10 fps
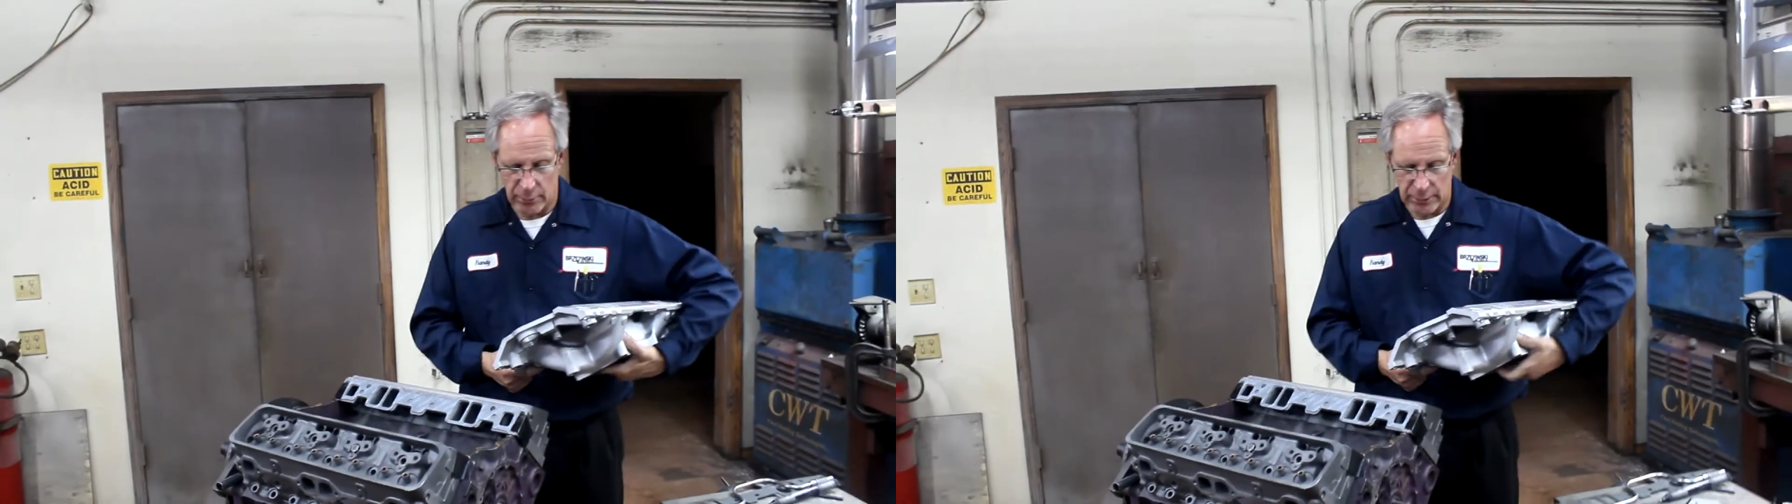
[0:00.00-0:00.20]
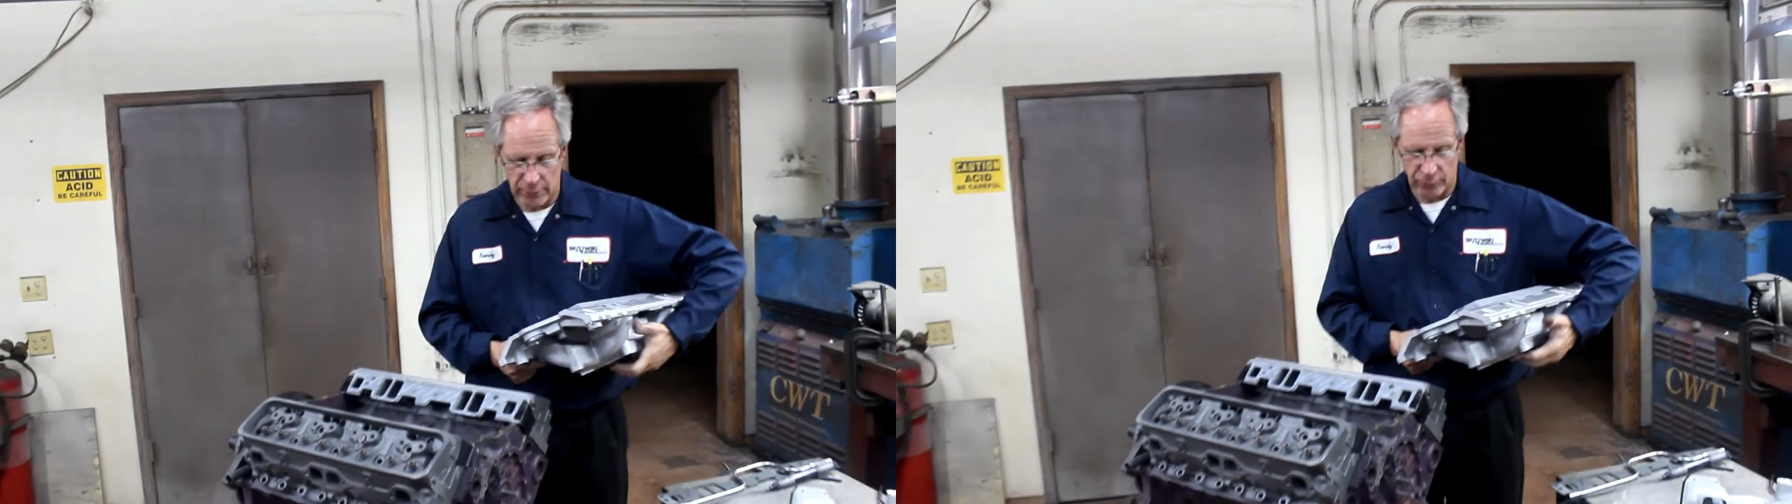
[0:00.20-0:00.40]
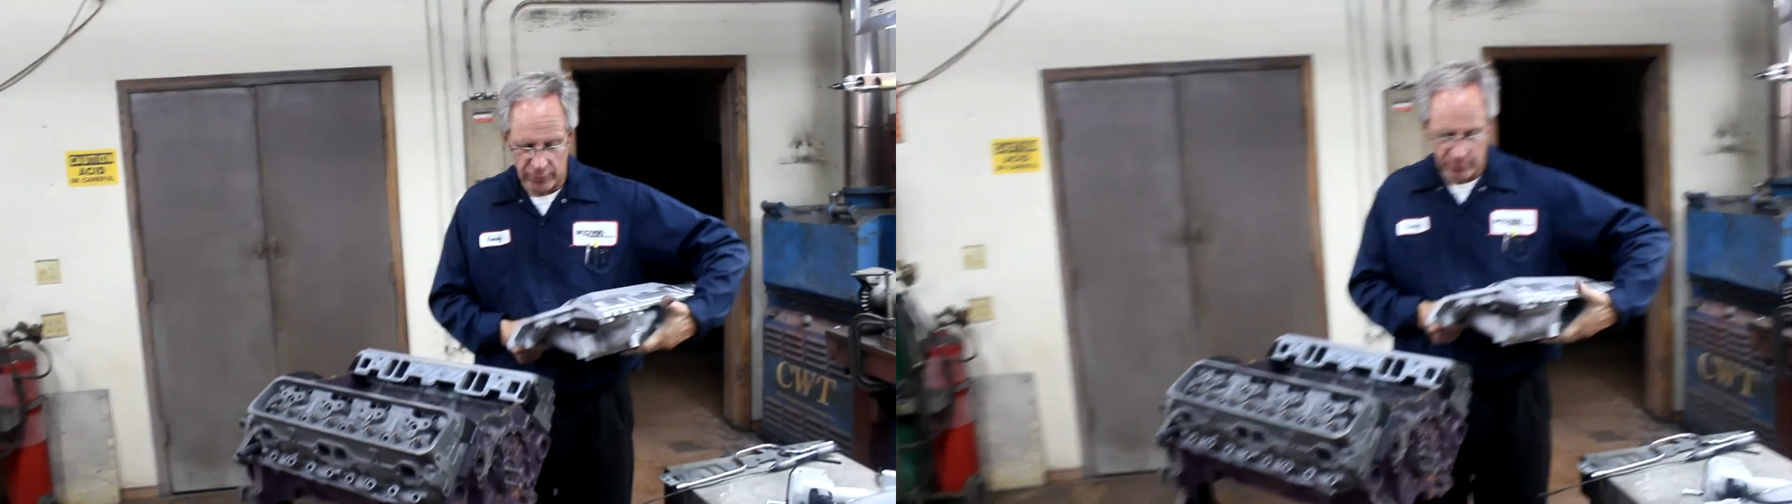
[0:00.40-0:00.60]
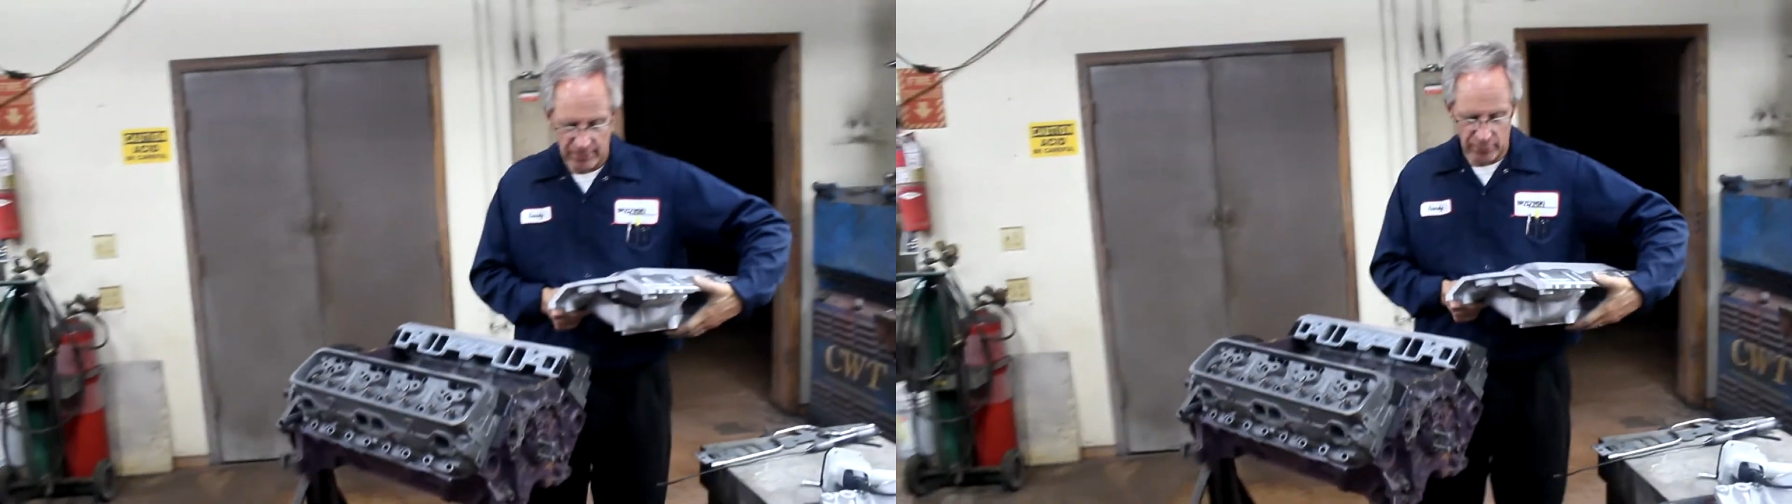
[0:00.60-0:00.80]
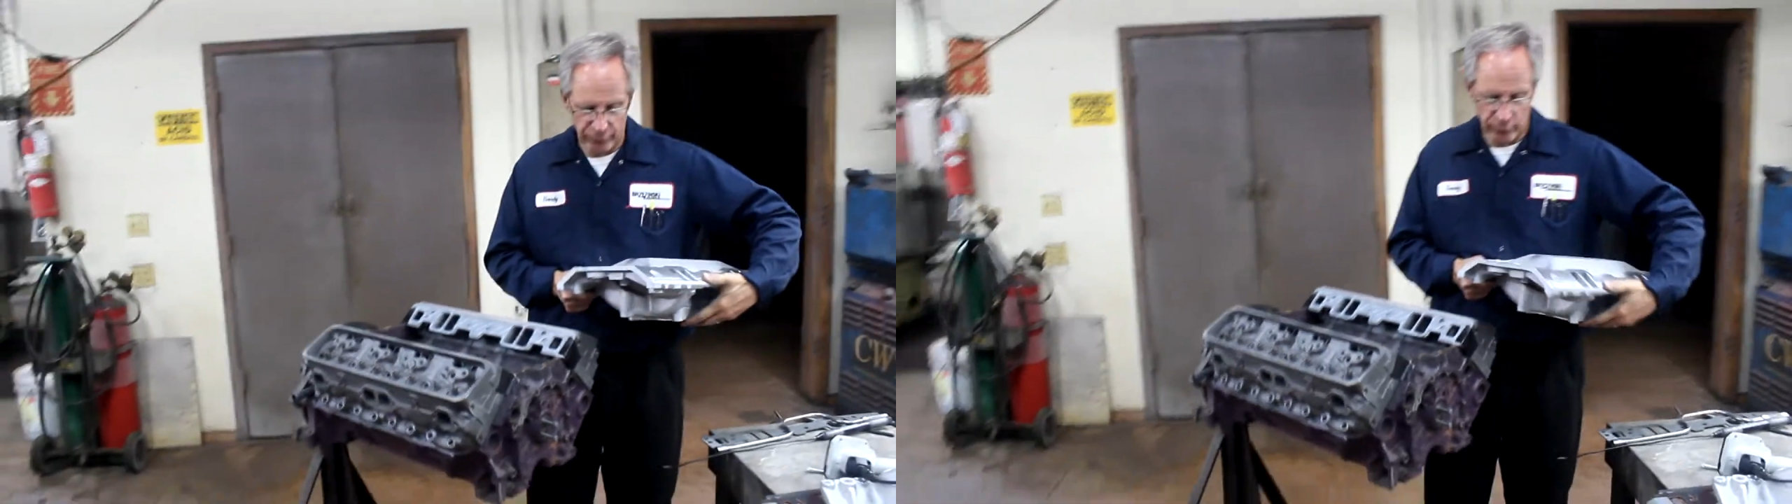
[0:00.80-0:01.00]
intake
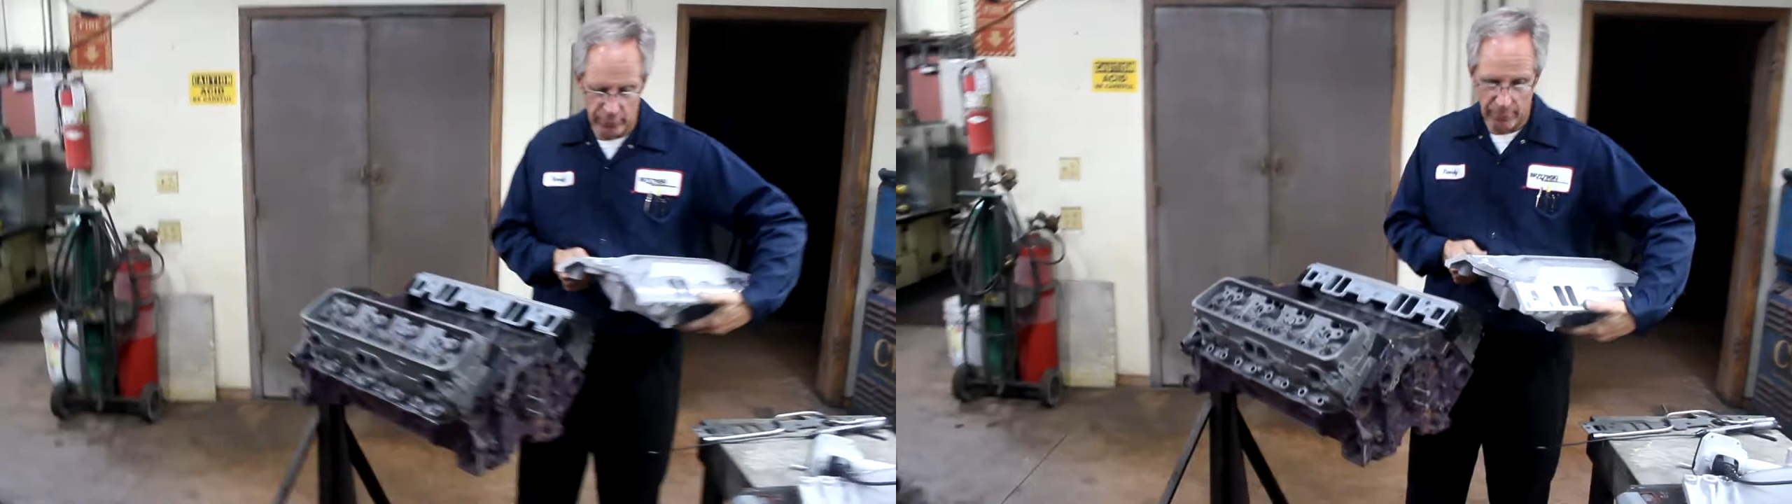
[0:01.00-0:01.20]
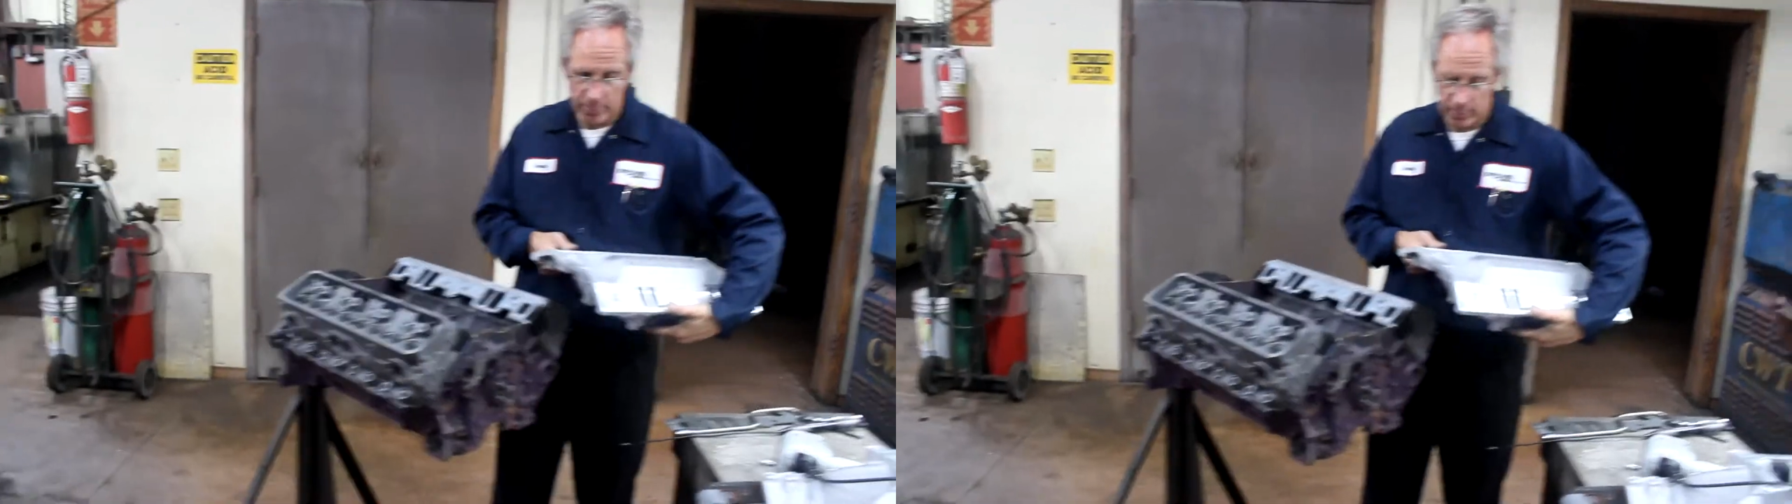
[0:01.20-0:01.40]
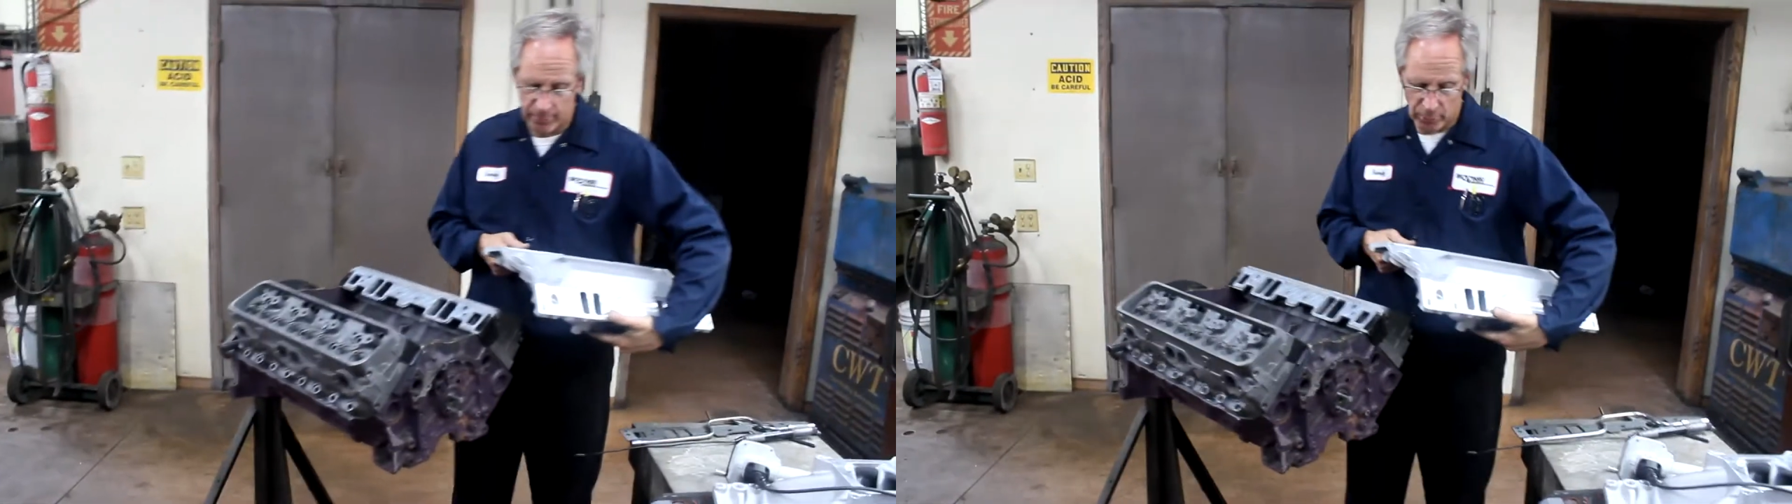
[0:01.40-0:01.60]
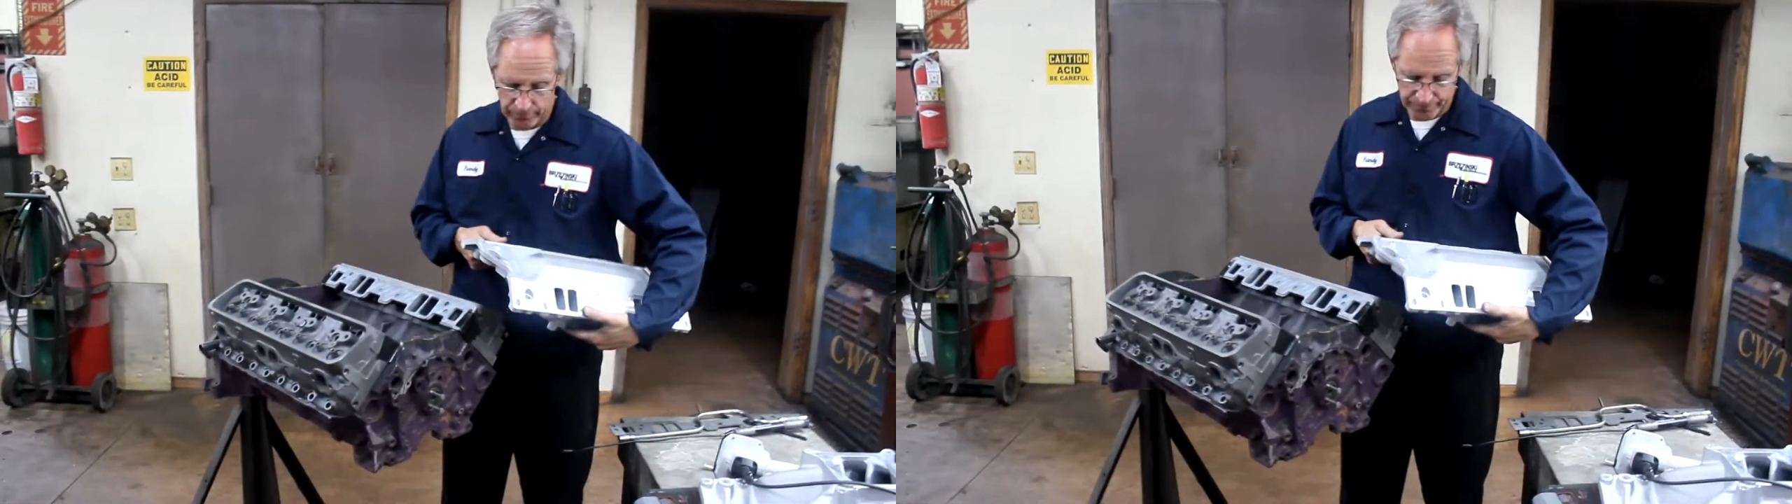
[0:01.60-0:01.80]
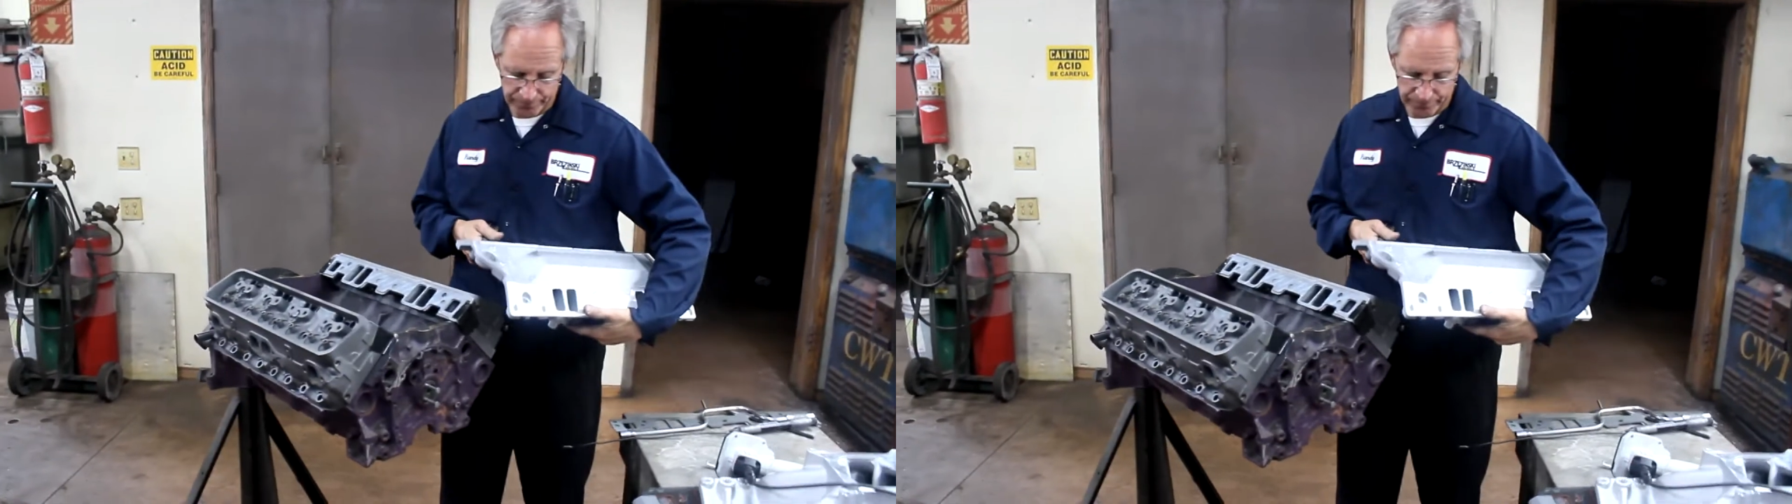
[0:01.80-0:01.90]
manifold up on a mill,